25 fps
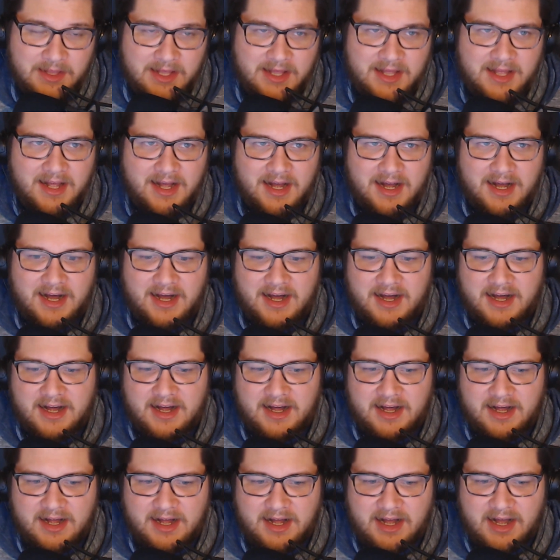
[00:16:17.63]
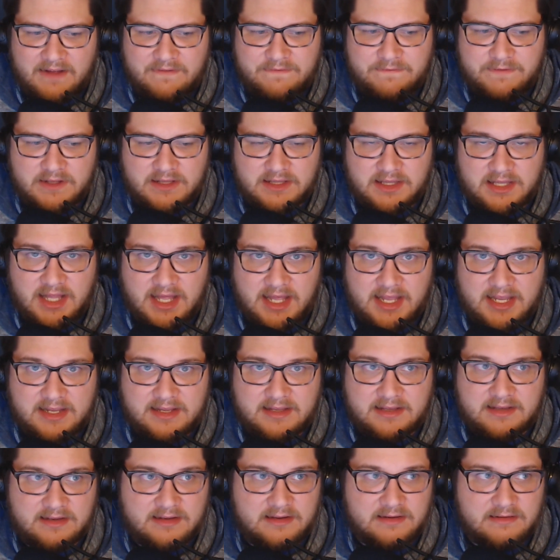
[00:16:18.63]
I feel
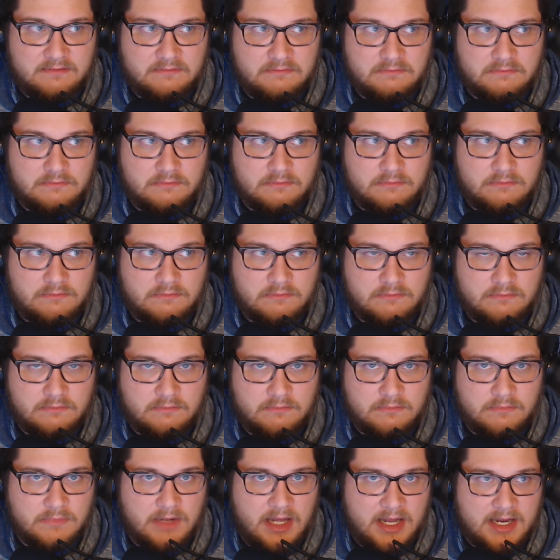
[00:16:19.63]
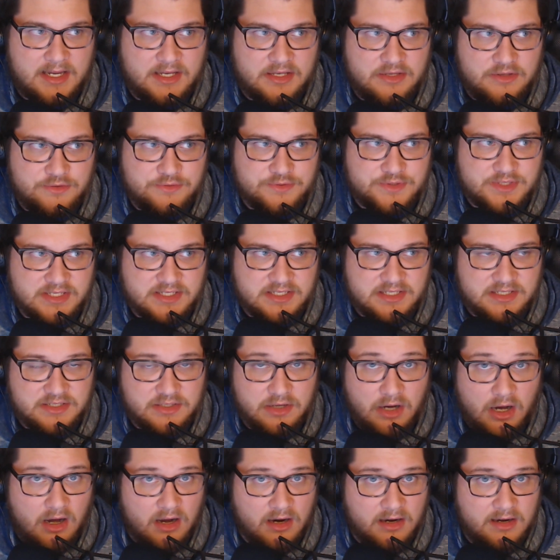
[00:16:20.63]
like I can use it to
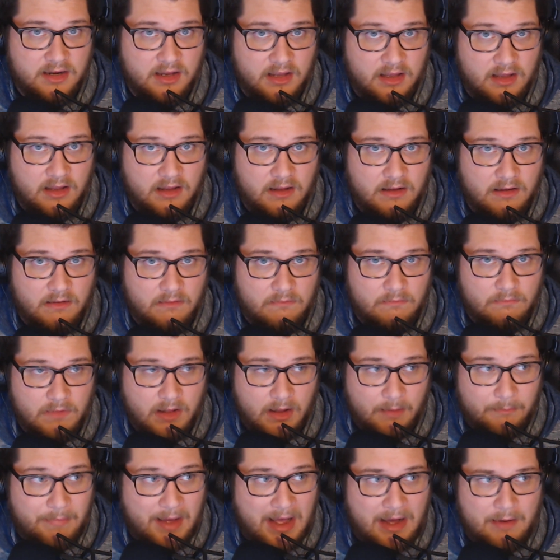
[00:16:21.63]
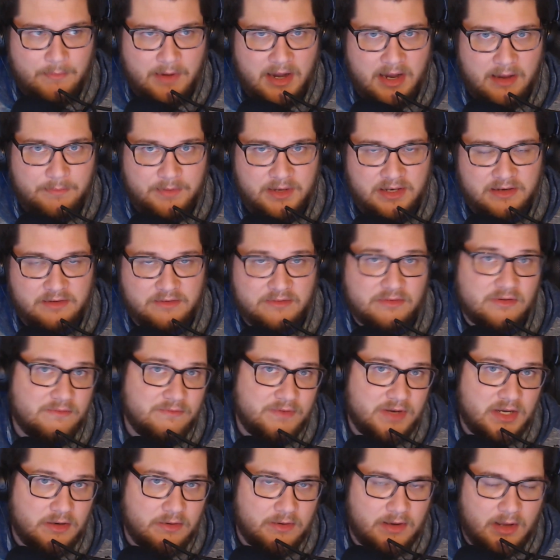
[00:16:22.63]
talk about my opinions on
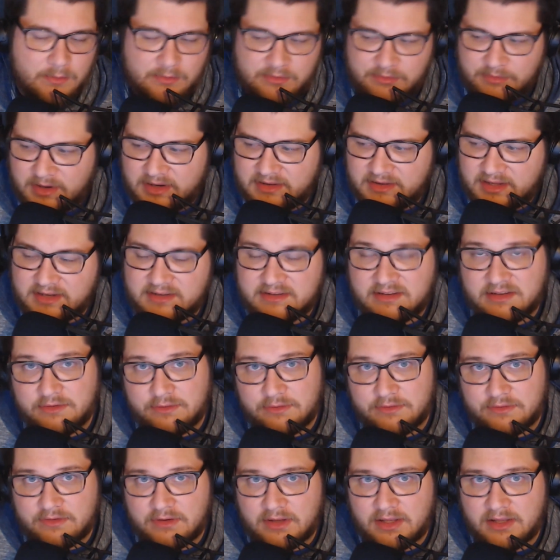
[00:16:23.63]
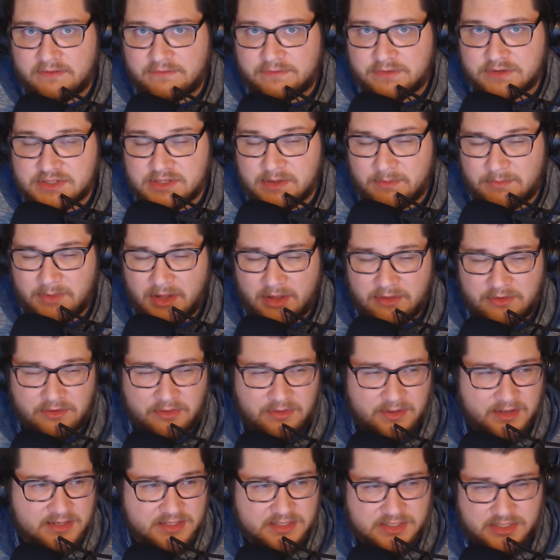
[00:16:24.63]
video games, but I'd like to use it for some other
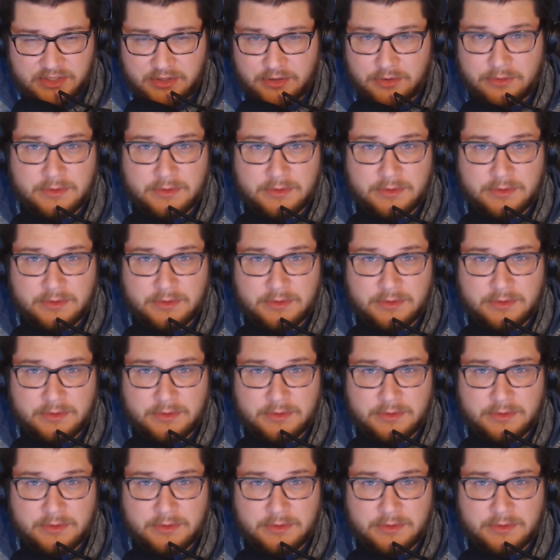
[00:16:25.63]
things too.